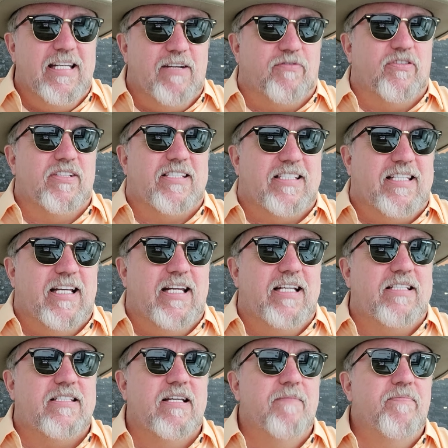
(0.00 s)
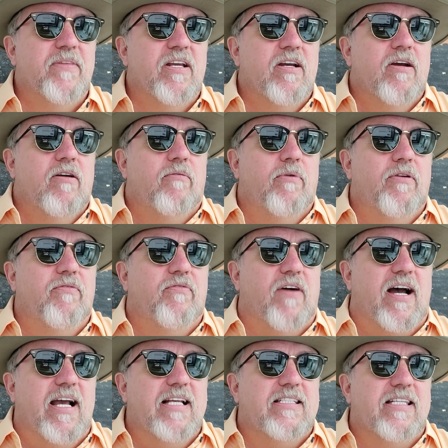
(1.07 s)
different cities,
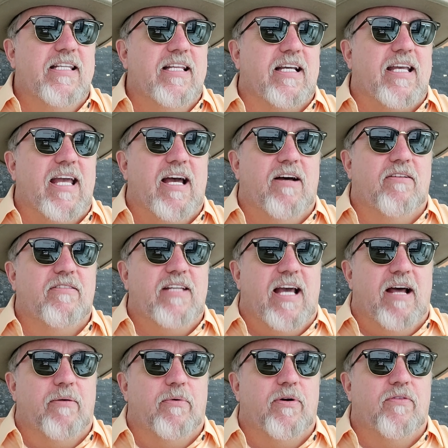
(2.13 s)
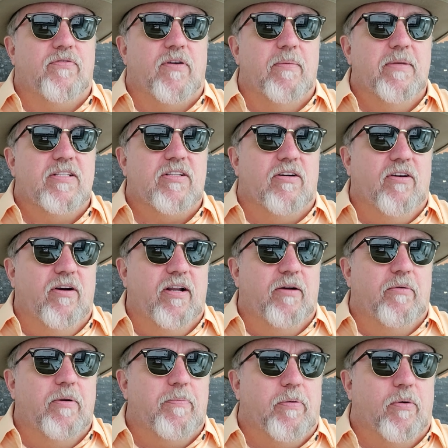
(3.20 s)
revising the count downward from its earlier
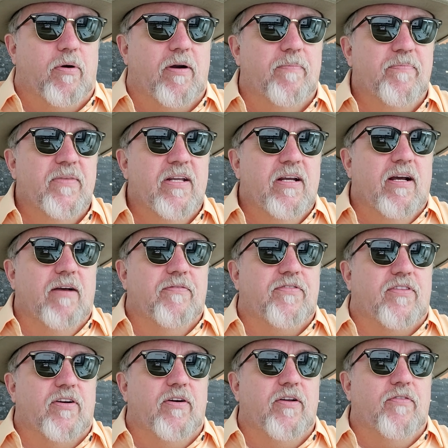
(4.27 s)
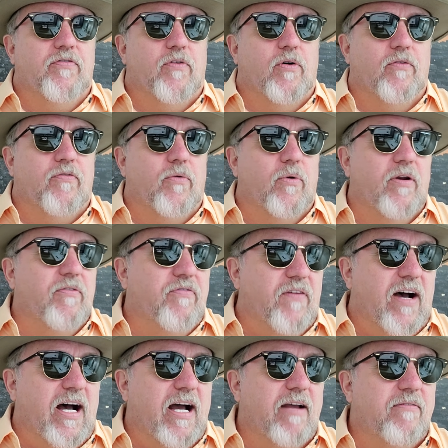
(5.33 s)
report of
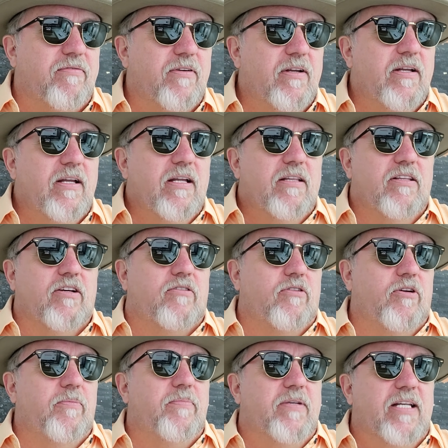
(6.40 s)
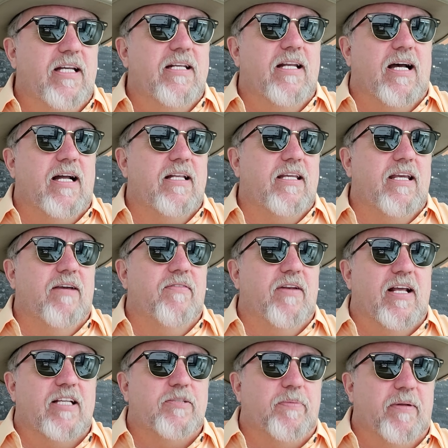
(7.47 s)
3445. The group did not give an
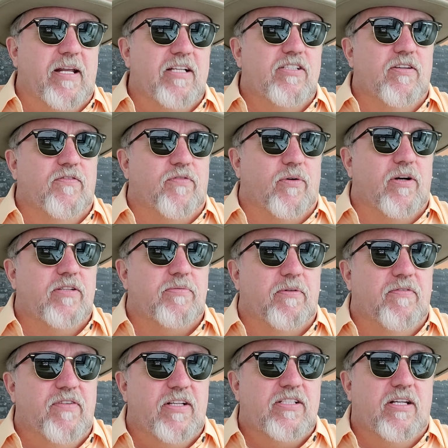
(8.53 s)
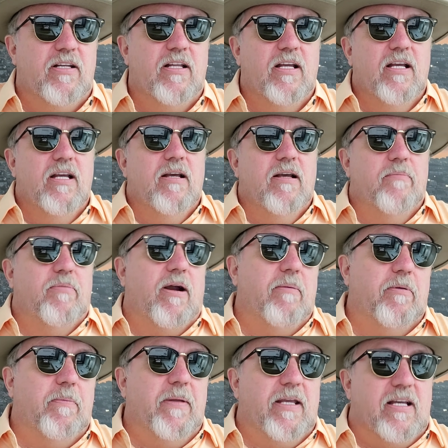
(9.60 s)
explanation for its revision,
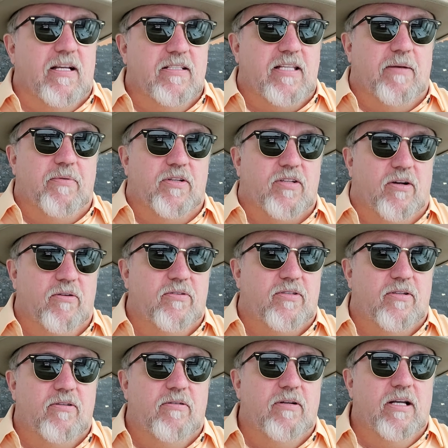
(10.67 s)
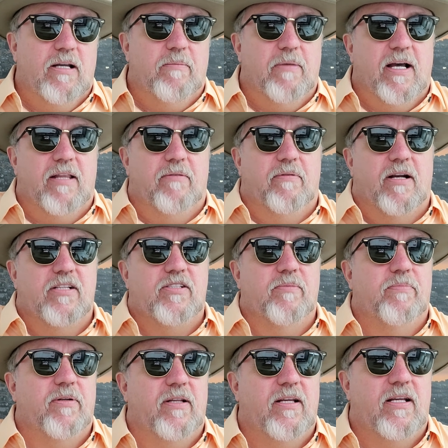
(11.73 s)
probably because they were told to by the Russian
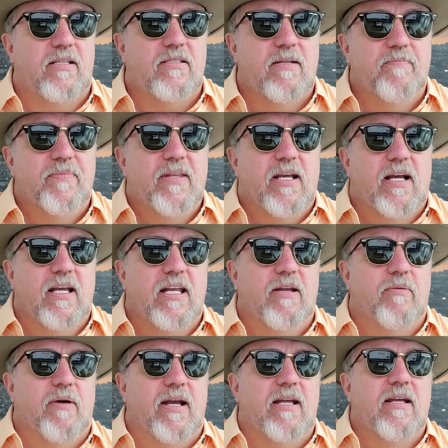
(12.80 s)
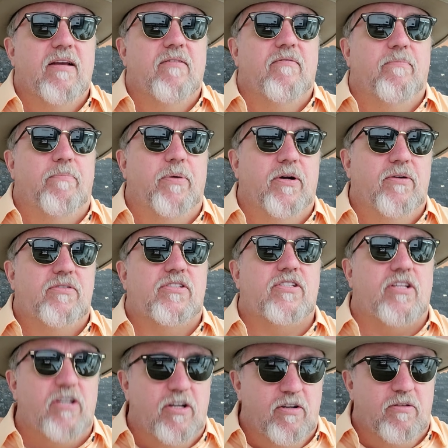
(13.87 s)
police. Anyway, Boot,
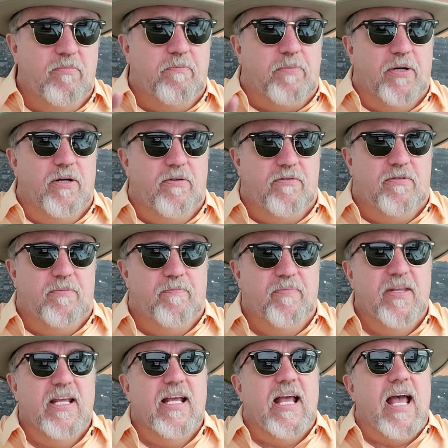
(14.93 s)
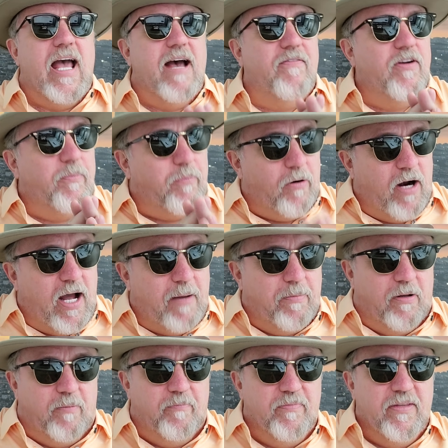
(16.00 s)
Scoot, and Putin having a
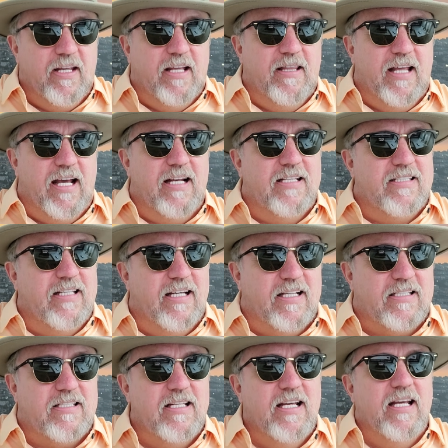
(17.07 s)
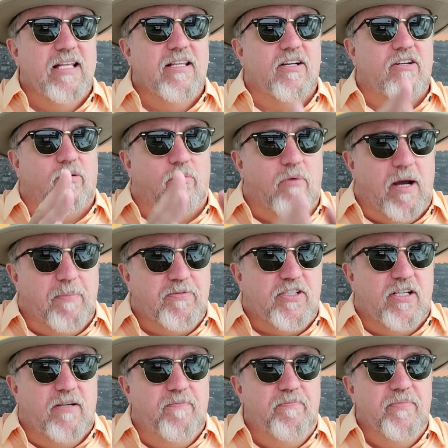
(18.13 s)
problem, and that is this. The
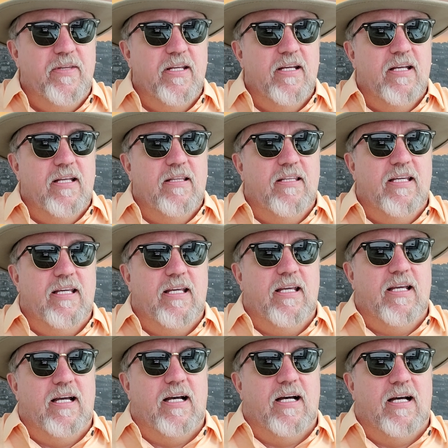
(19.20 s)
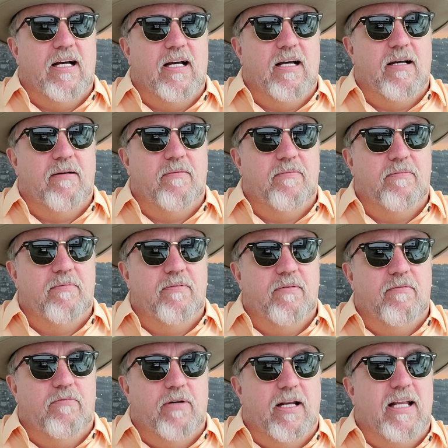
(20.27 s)
corruption, the uh,
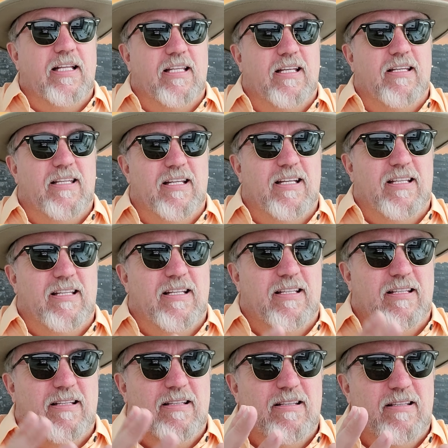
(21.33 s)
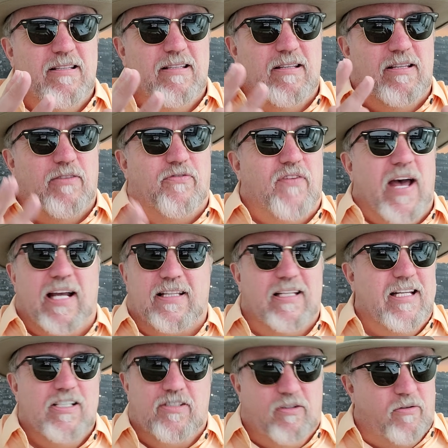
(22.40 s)
really the the, the, the fact that
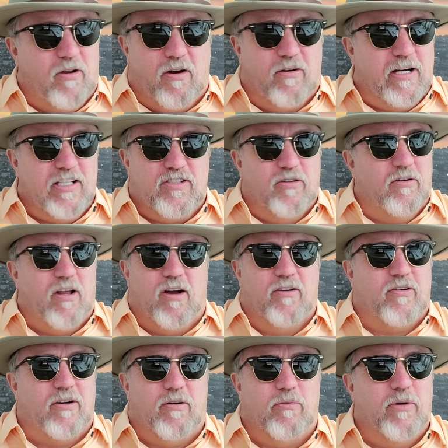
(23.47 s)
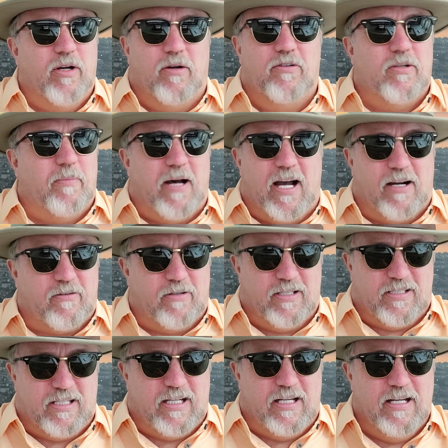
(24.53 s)
he's no longer, it's no longer a real
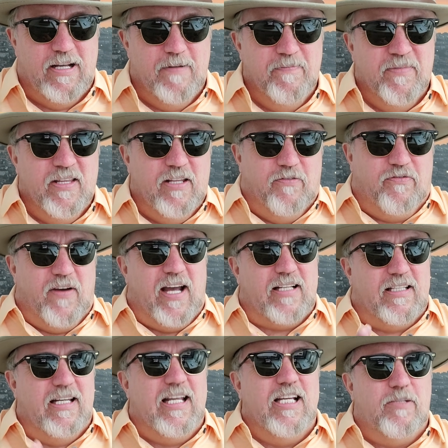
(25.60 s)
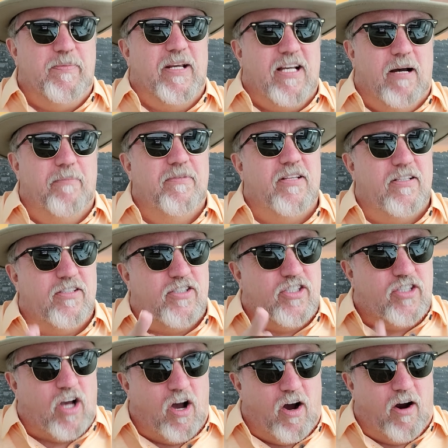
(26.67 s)
democracy the fact that he's become the
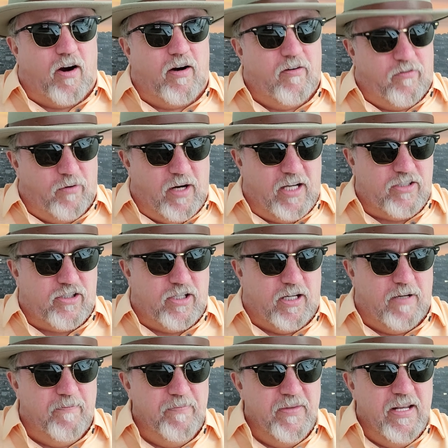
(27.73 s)
czar of Russia,